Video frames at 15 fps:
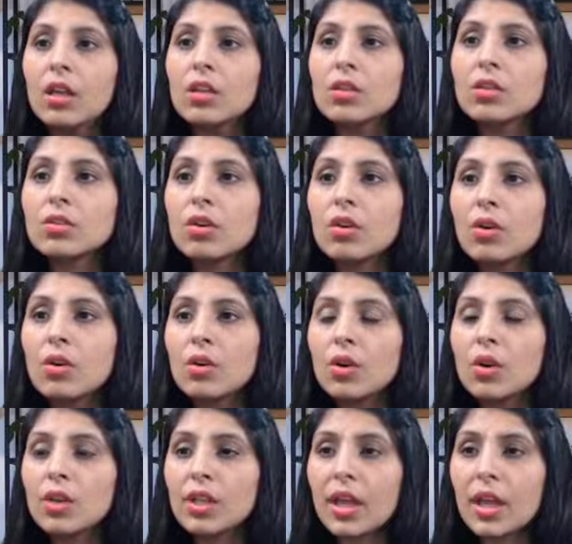So
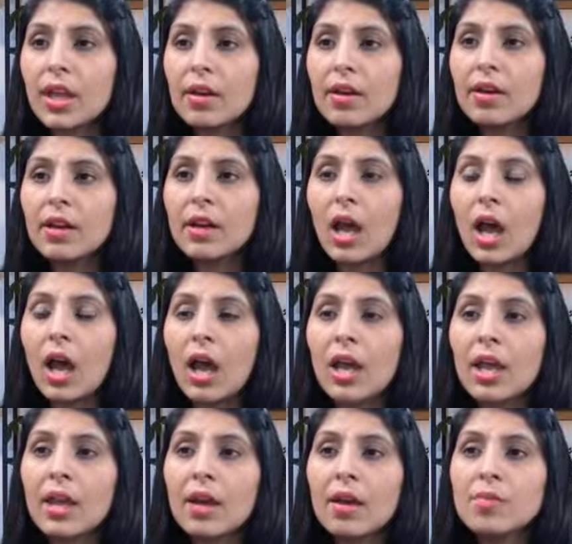here I
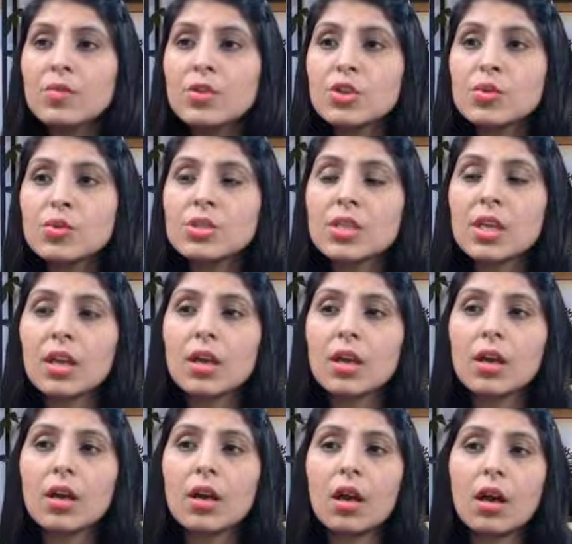am using
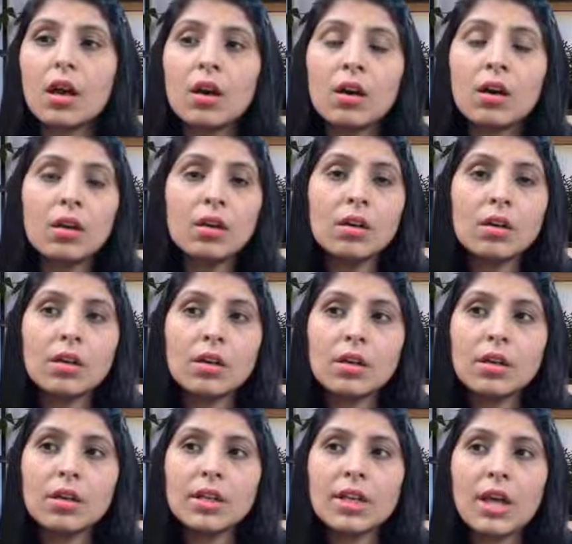a
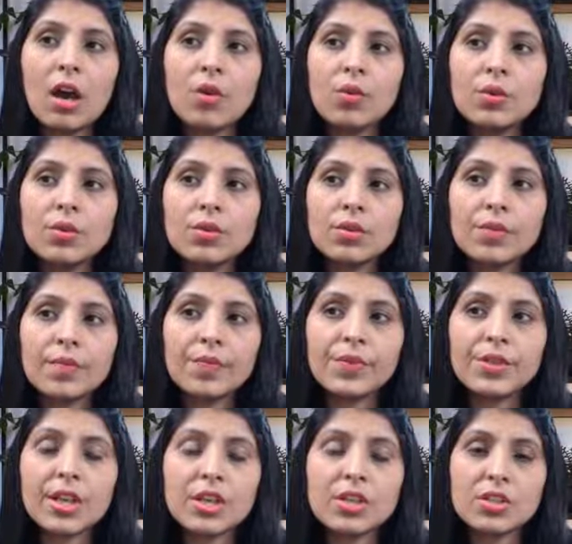down
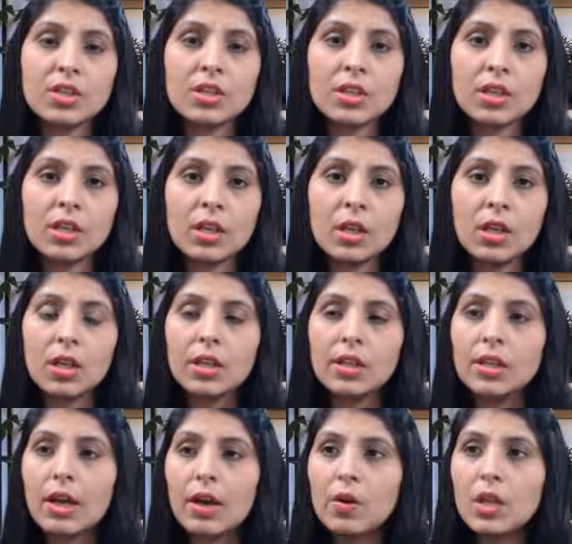dictionary.
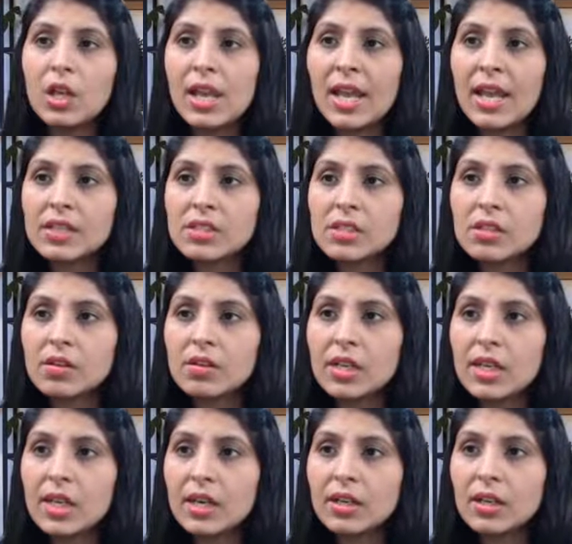Now let's
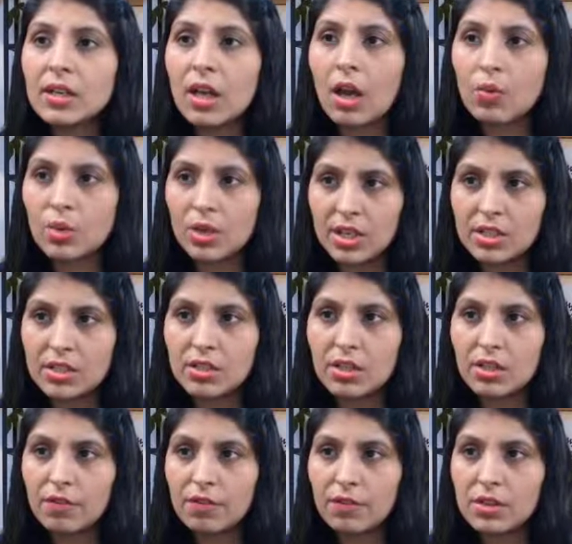create a down
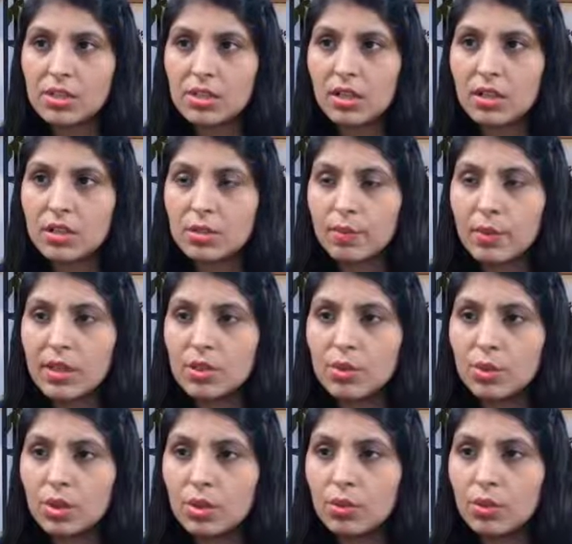dictionary first. I'll explain you
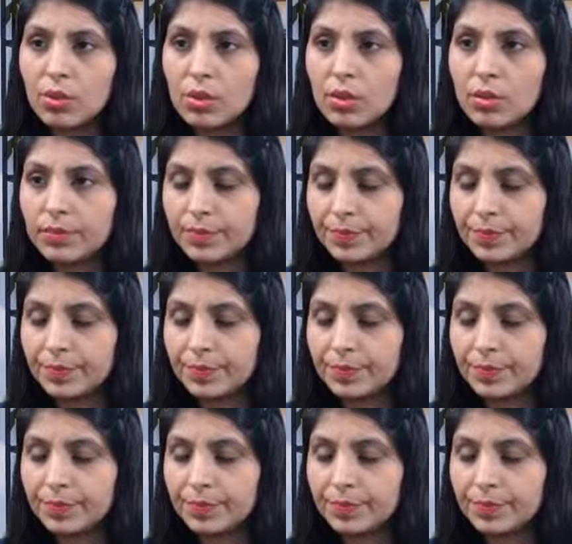the code.